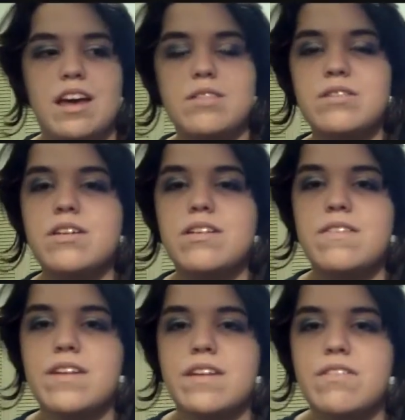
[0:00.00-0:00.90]
I don't know
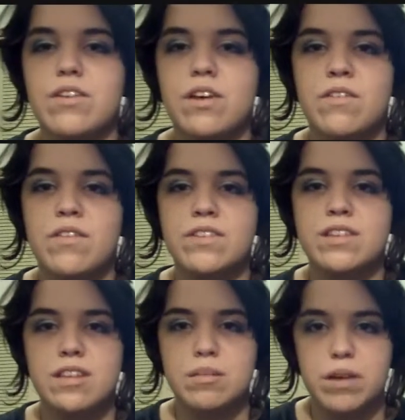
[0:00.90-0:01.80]
if any of you have ever
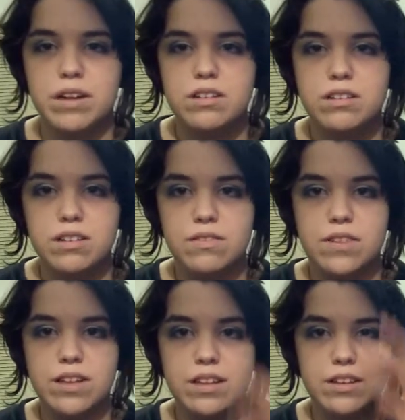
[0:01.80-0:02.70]
seen pictures of
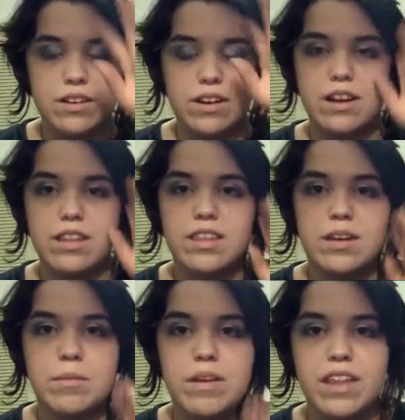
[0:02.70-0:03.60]
Finland or
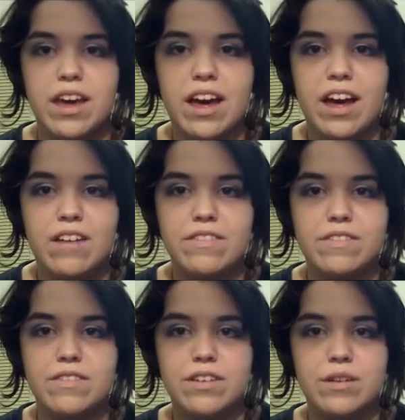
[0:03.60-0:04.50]
anything, but they have
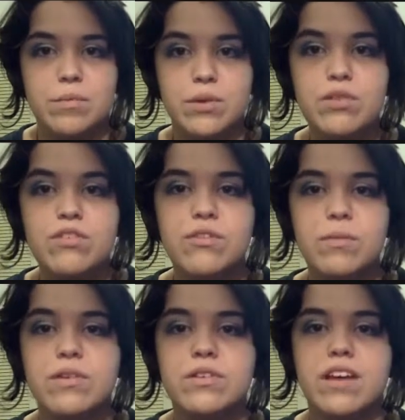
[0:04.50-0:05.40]
beautiful
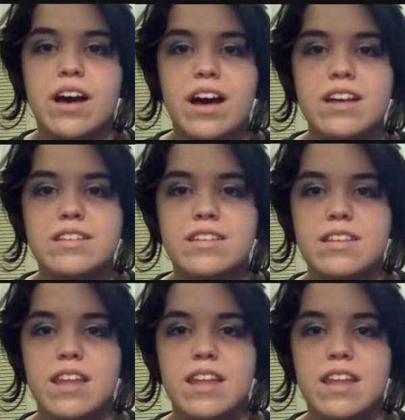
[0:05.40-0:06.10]
blue skies.